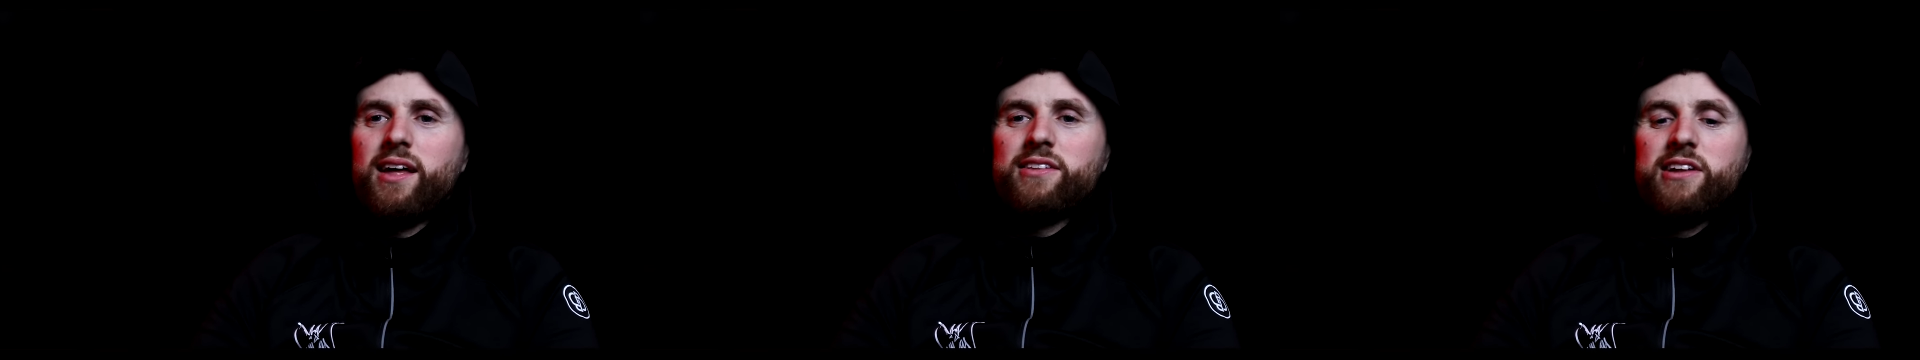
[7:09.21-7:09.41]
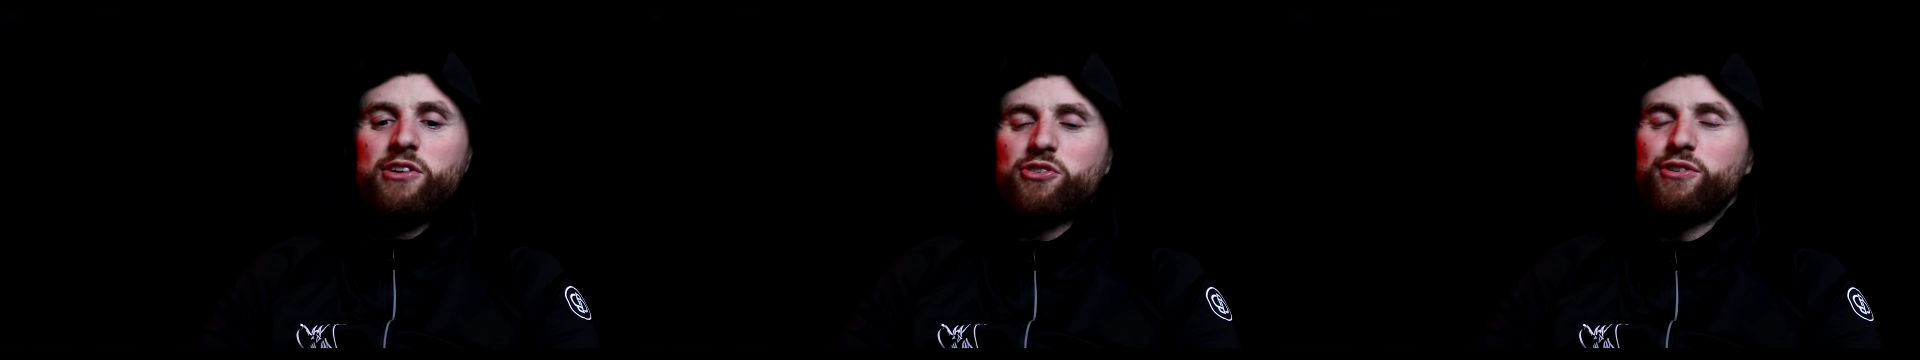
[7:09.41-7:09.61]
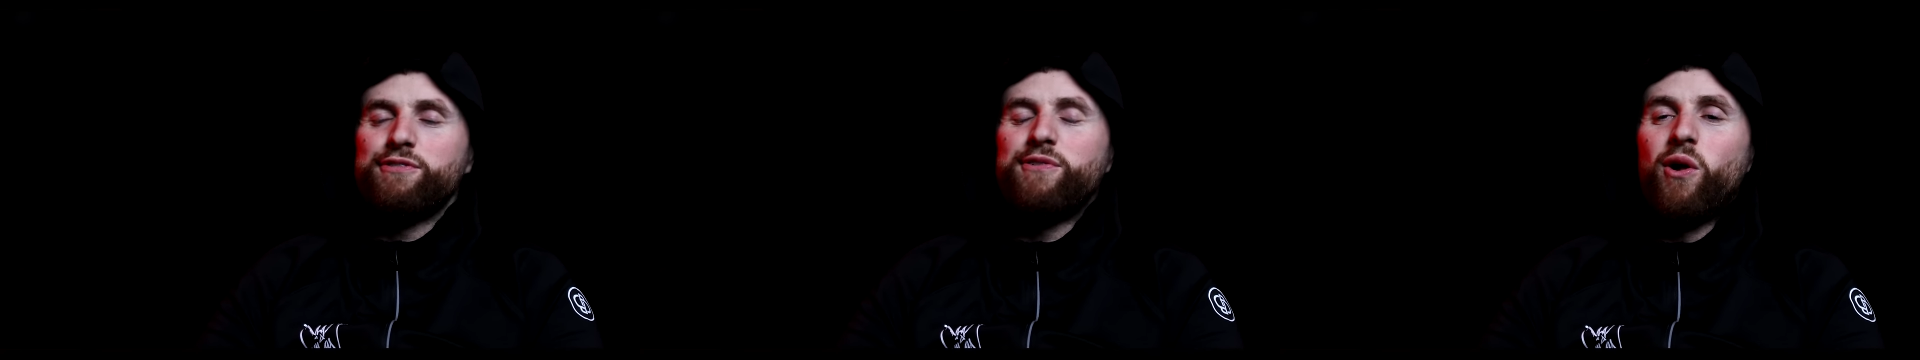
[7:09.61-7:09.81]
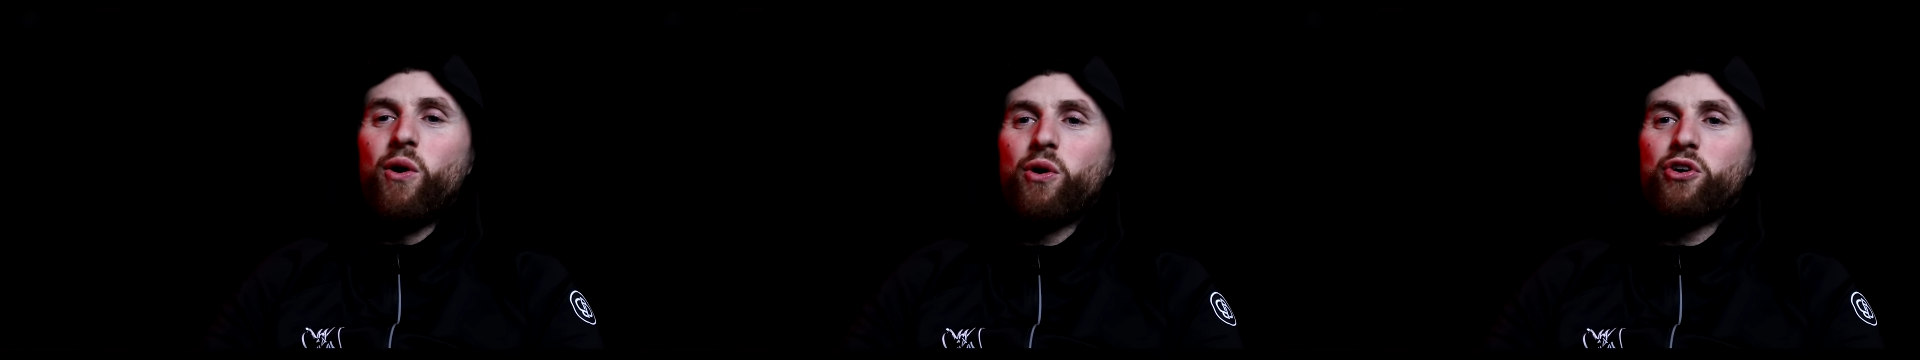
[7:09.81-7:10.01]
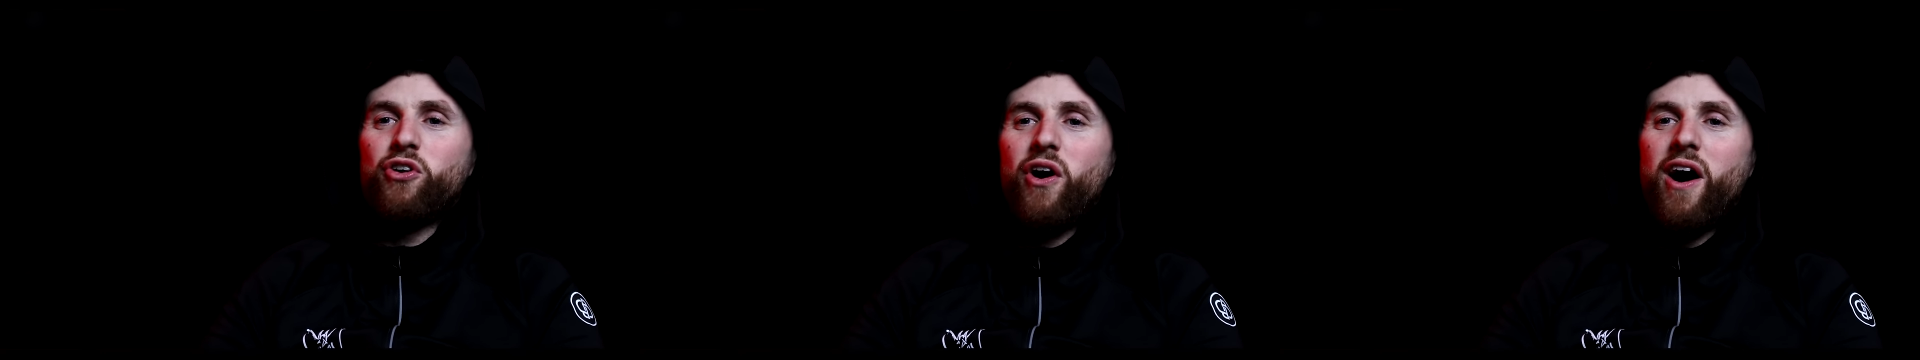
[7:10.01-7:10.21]
So he's on the
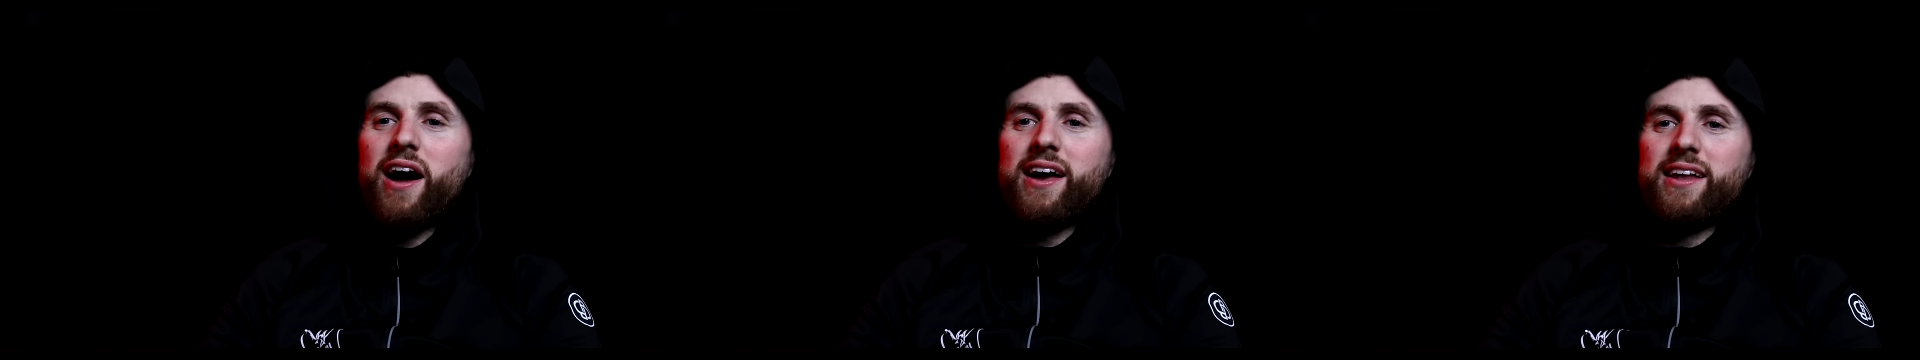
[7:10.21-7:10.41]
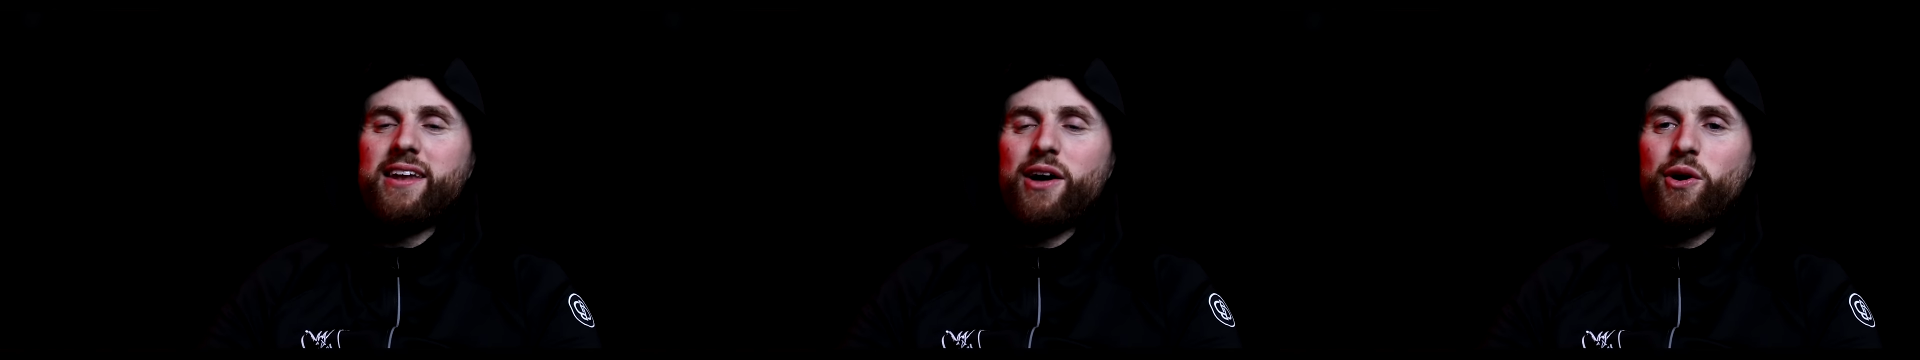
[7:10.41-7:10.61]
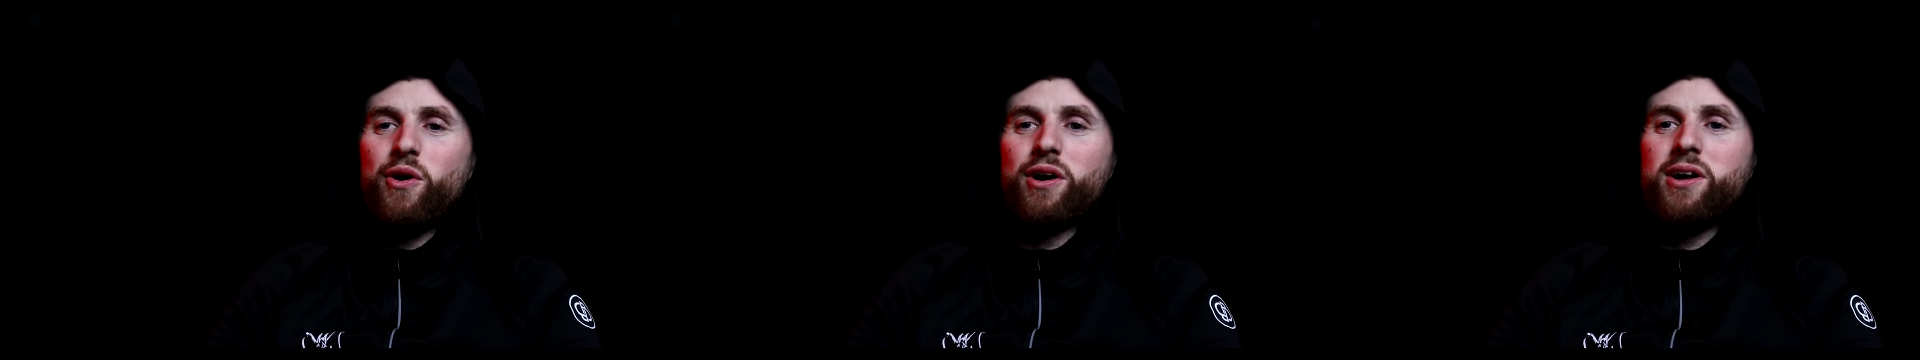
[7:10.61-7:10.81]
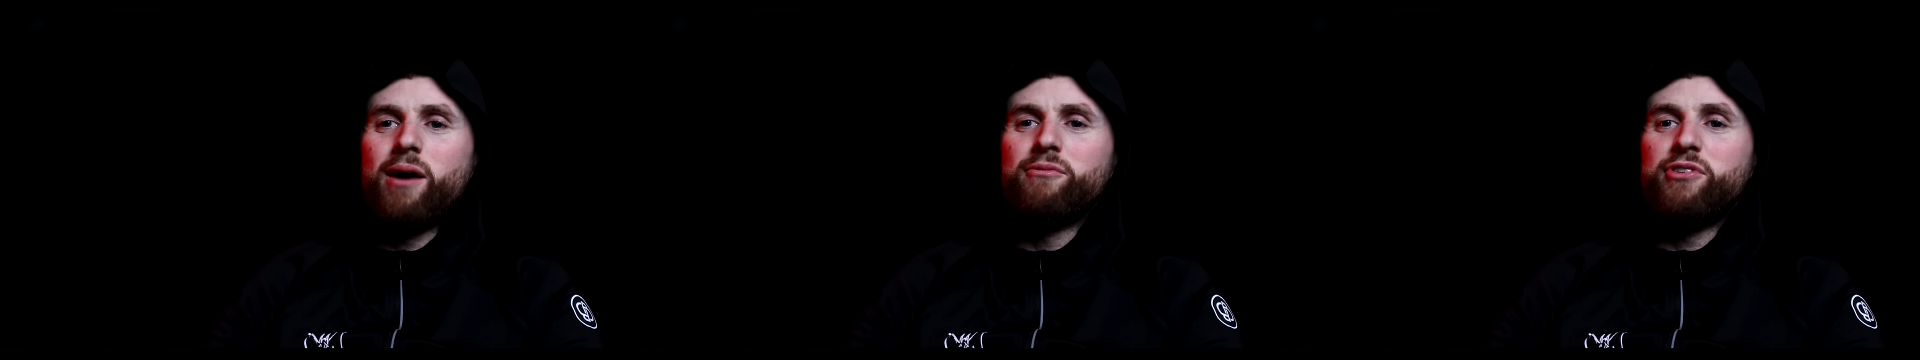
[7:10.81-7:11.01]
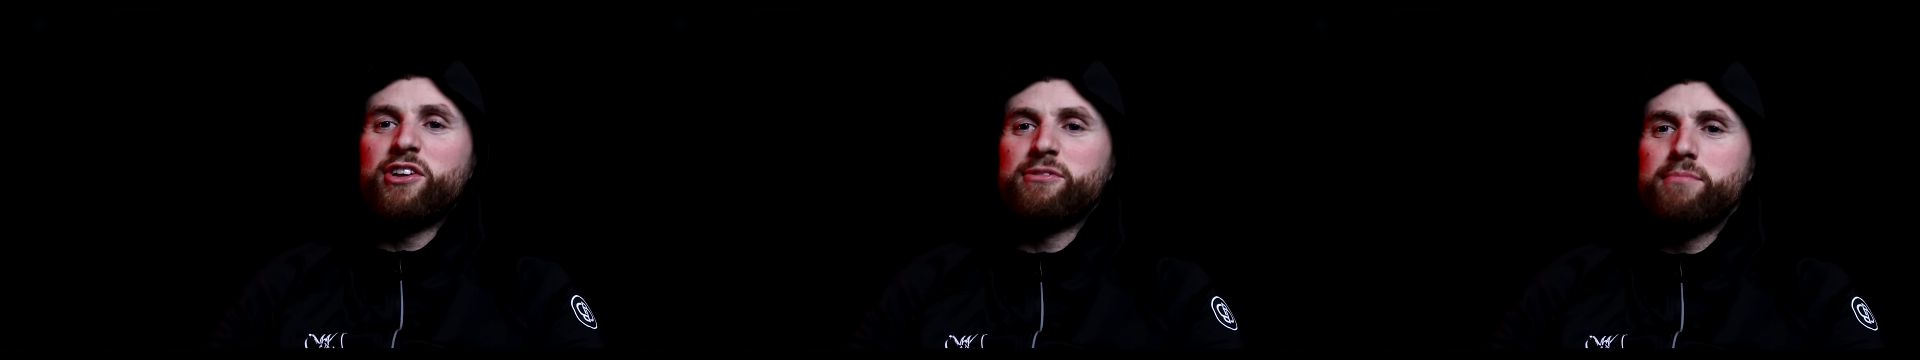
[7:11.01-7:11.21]
floor crying, now I've got to
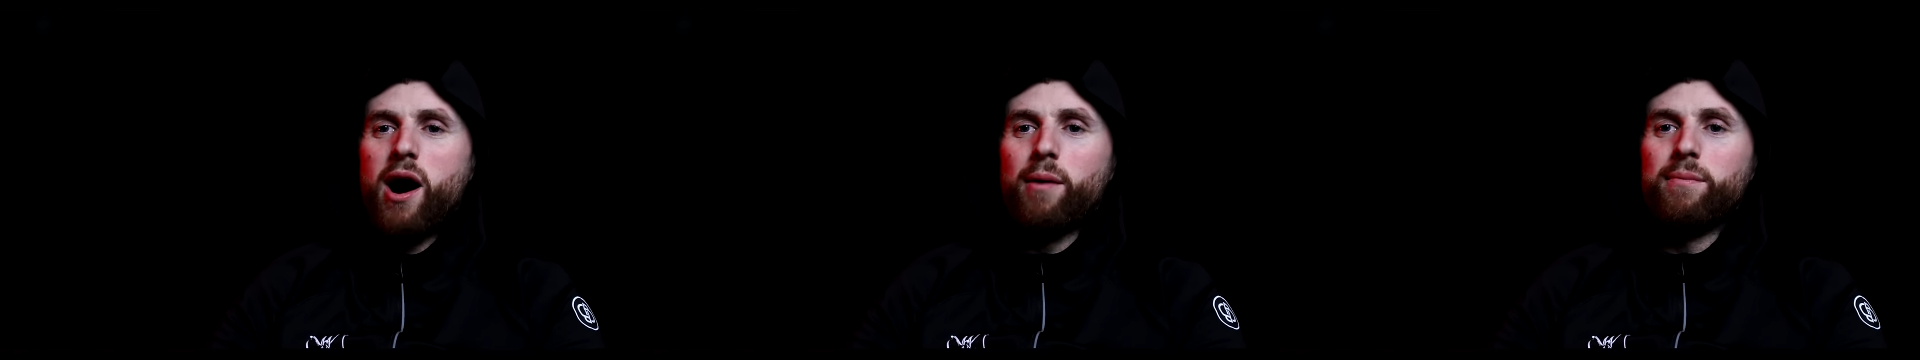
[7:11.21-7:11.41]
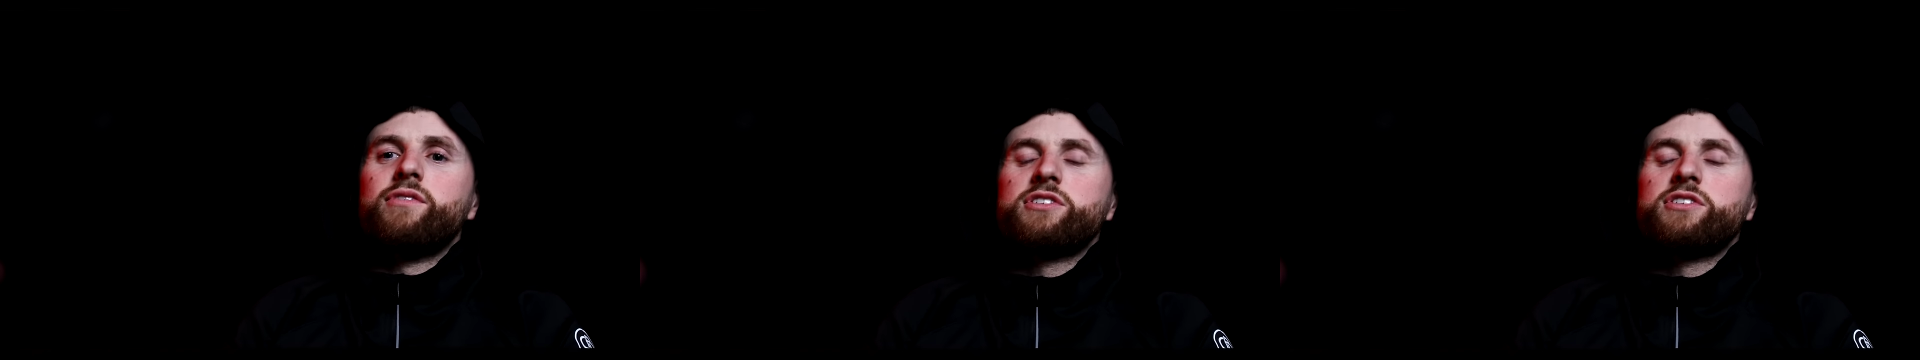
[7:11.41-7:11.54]
comfort his mum.